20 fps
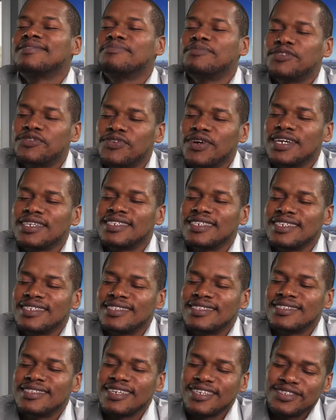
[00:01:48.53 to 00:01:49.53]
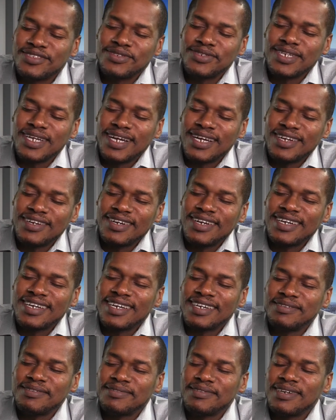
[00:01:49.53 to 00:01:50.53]
before I say thanks to you guys,
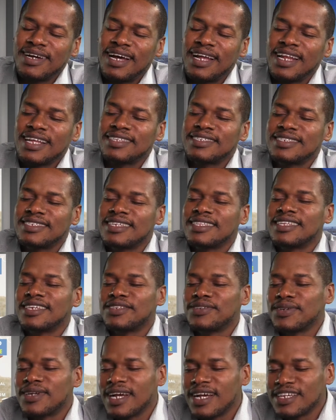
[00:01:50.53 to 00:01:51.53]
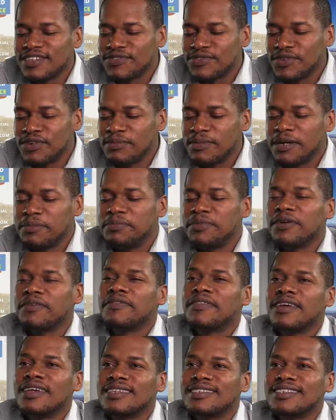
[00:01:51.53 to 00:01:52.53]
I'd like to say thank you guys for my
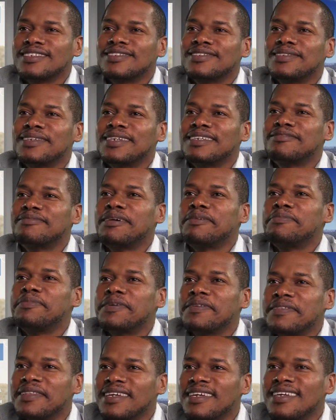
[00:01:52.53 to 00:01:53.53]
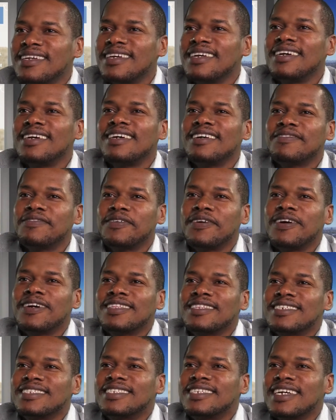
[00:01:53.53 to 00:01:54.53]
birthday, since today is my birthday, for all
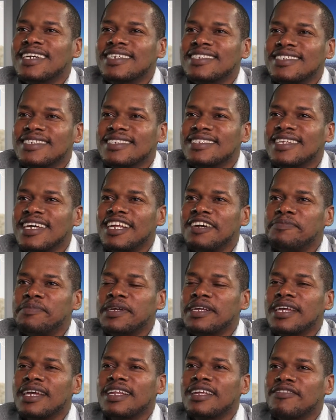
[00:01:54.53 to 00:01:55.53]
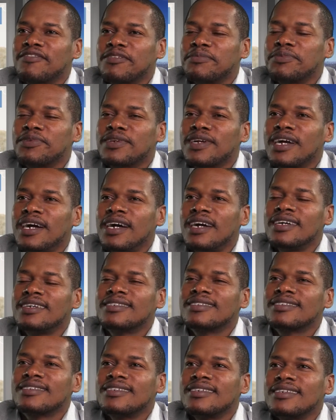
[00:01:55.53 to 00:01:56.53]
the texts that I've been getting from you
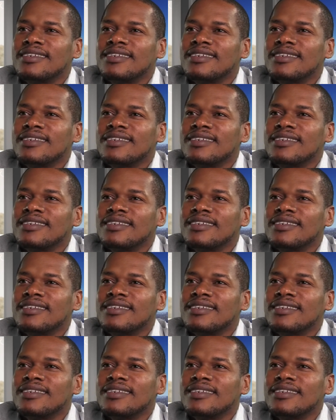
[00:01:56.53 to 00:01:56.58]
guys.